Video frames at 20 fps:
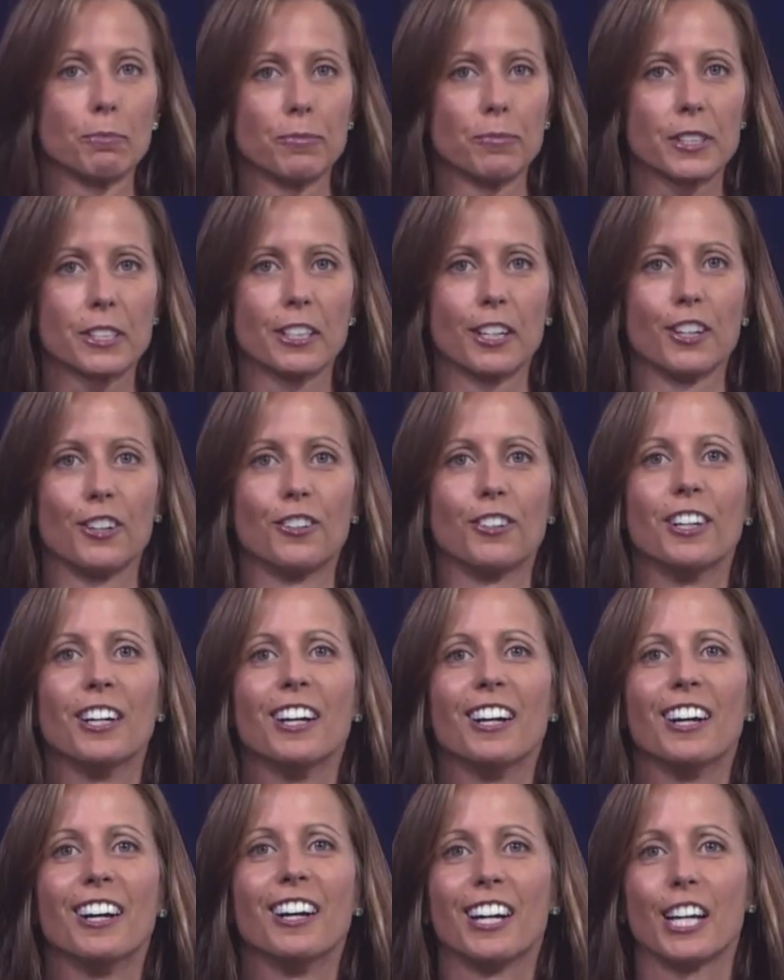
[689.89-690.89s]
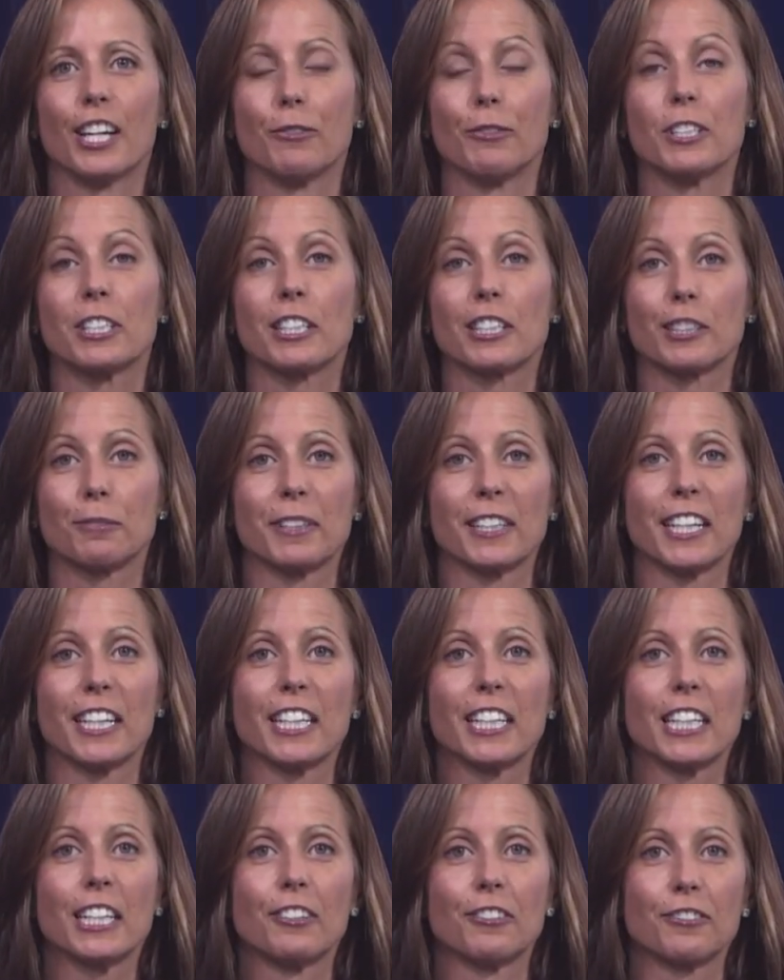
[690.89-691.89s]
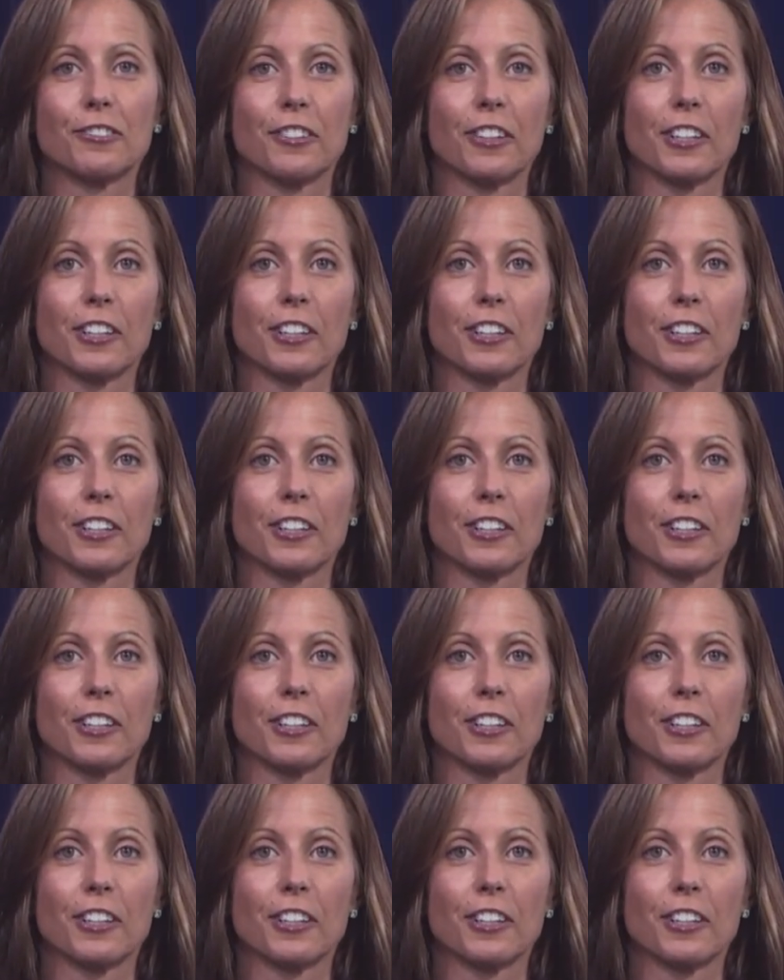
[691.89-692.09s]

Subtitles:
So it was at the beginning of